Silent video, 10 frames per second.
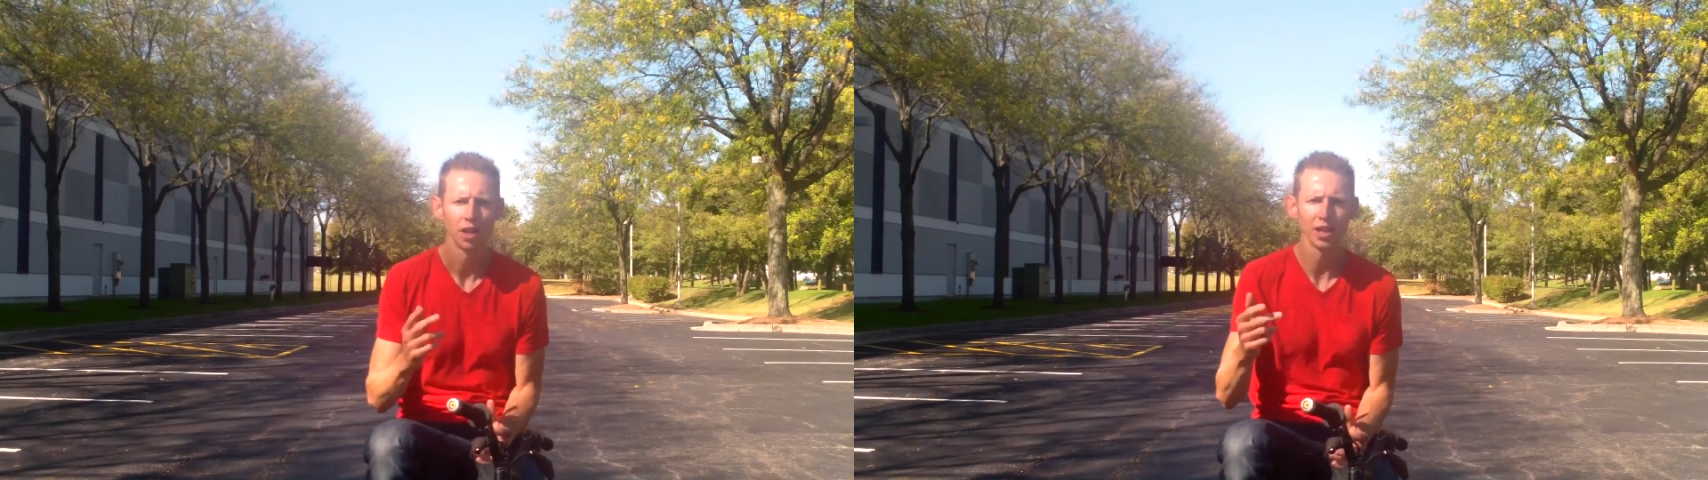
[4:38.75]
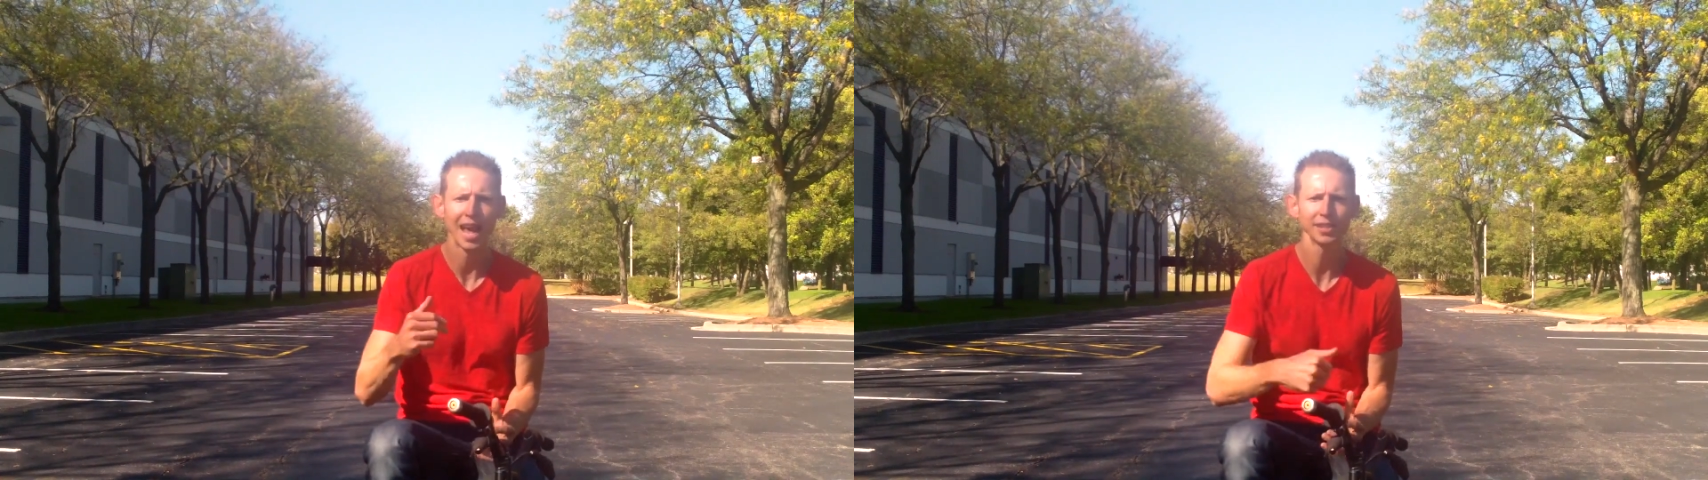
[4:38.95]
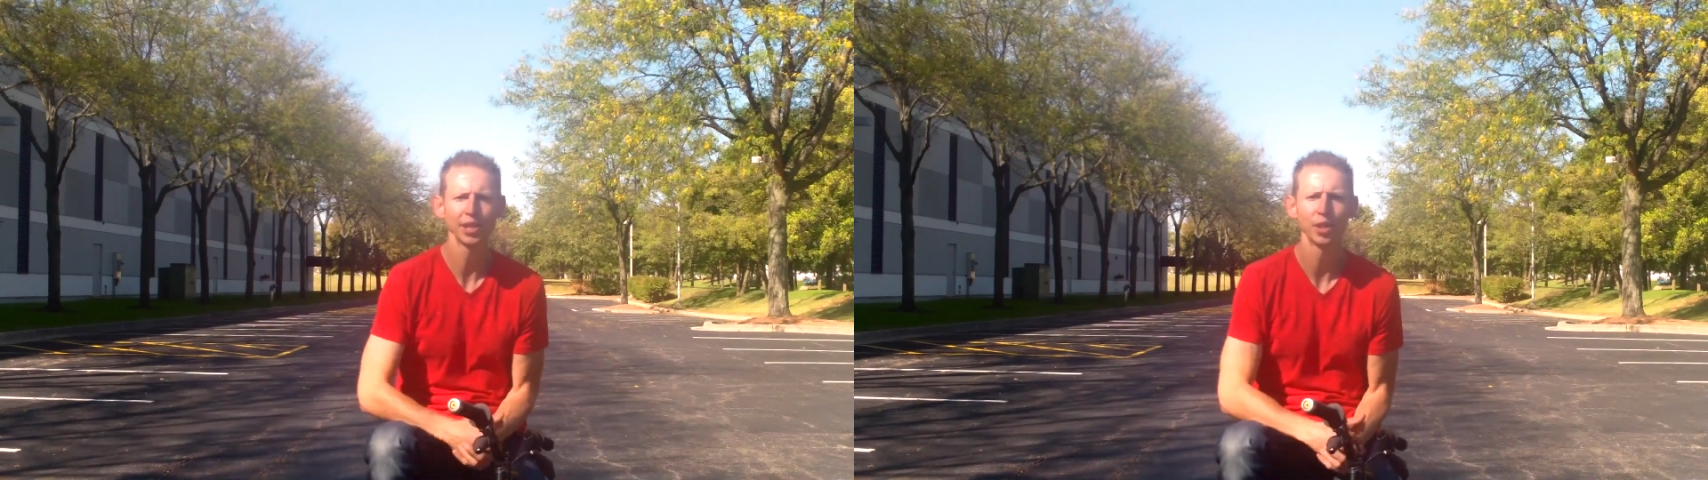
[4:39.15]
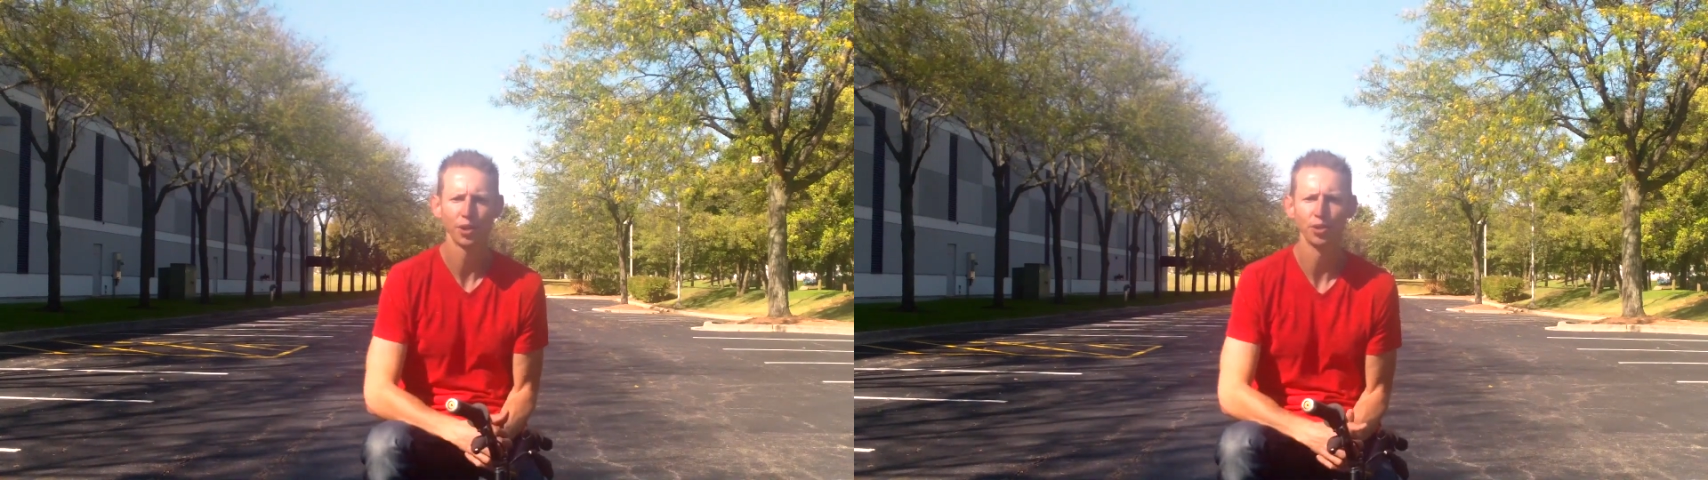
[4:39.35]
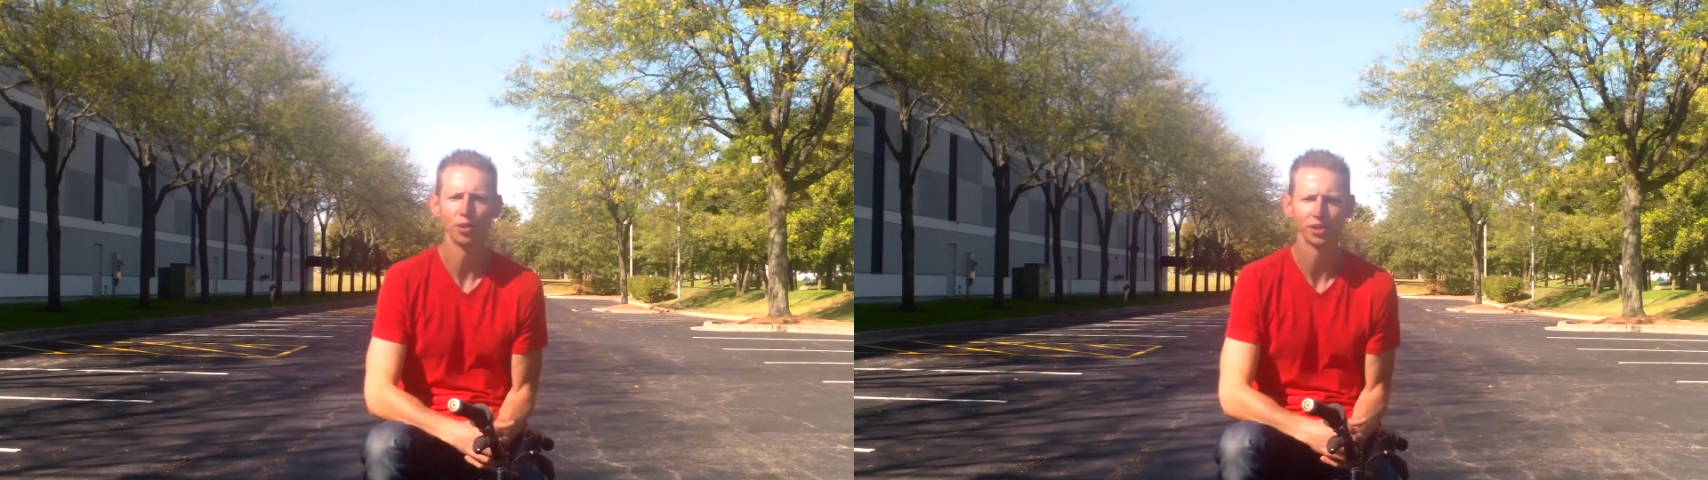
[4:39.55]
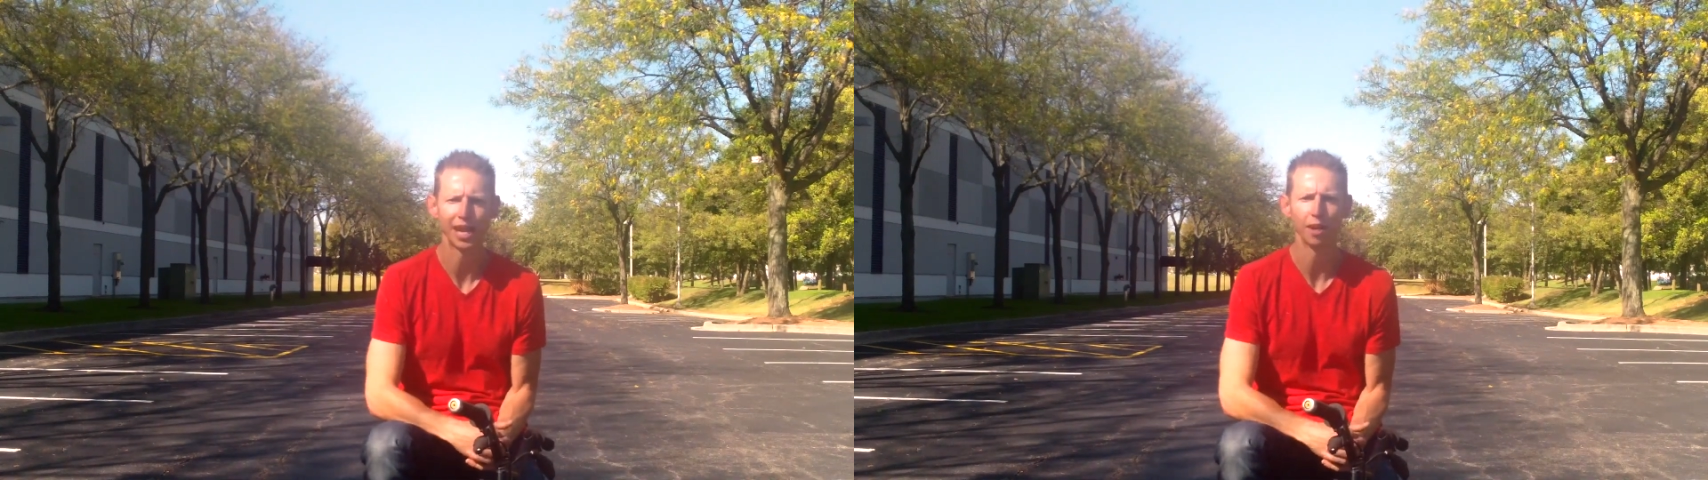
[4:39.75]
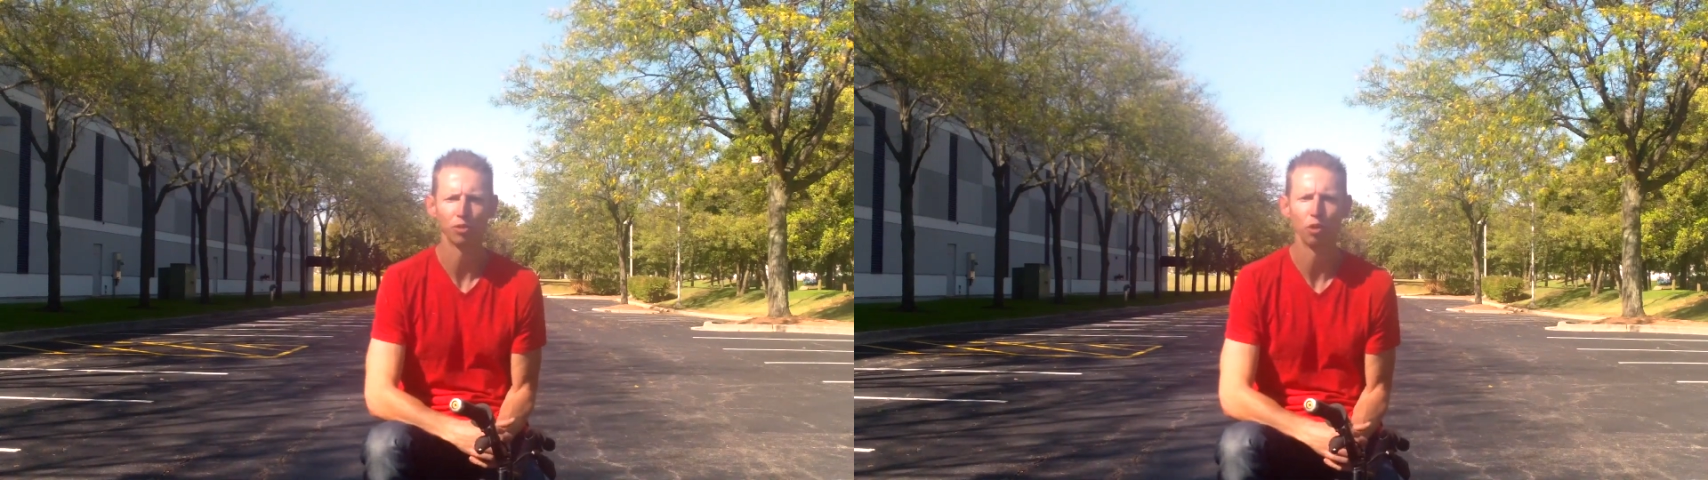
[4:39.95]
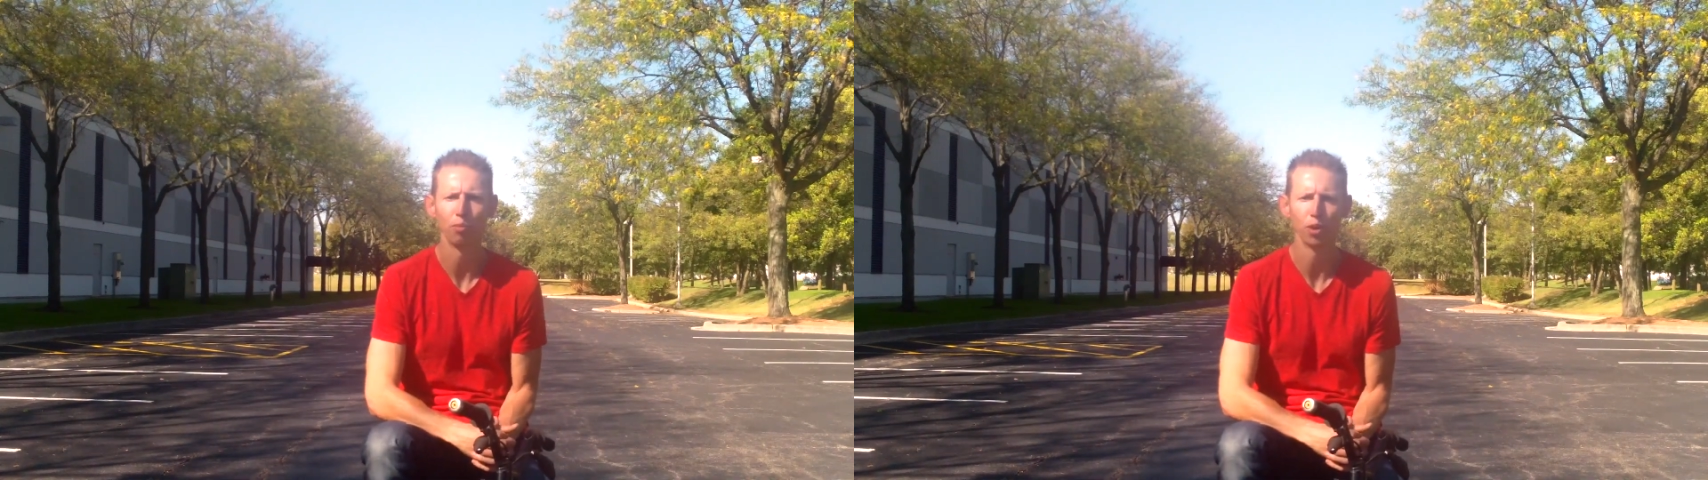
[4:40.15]
The last thing you can do to stand
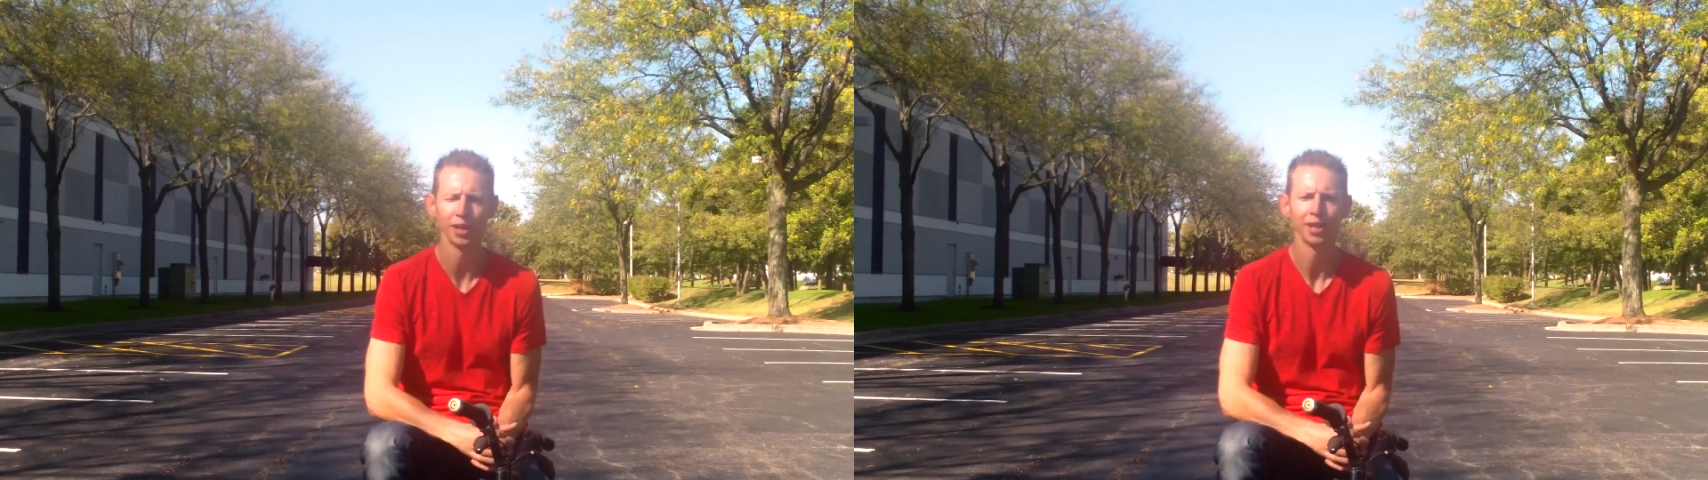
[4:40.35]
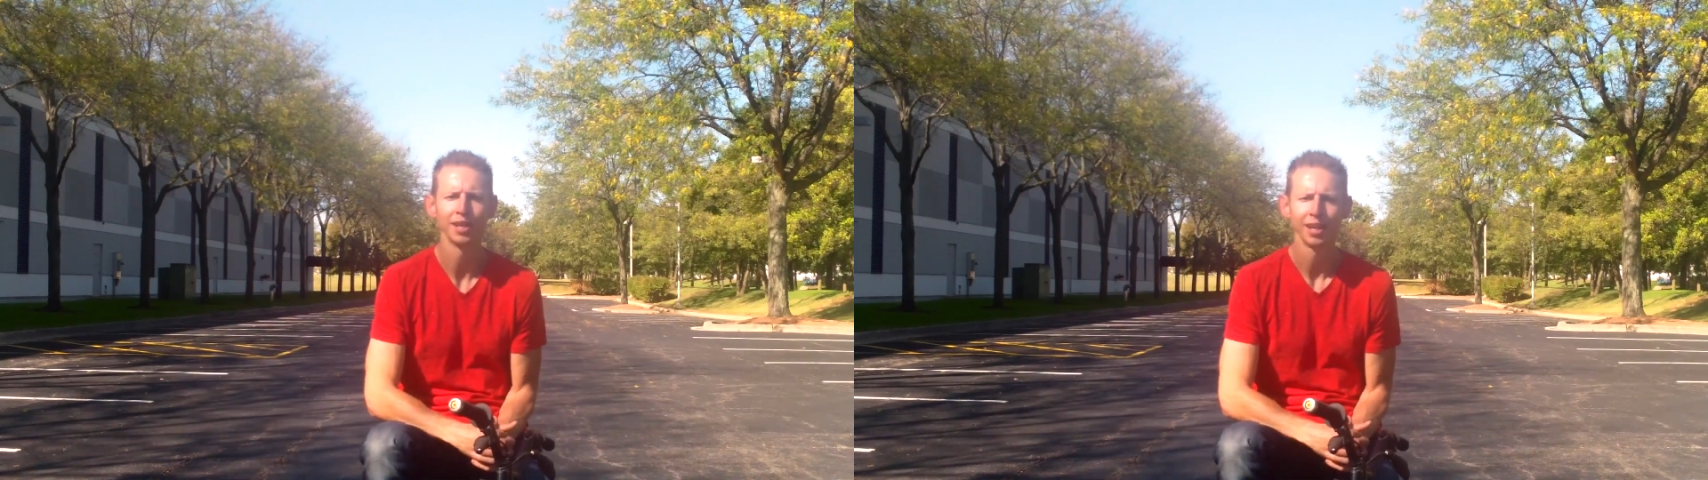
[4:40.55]
up to a bully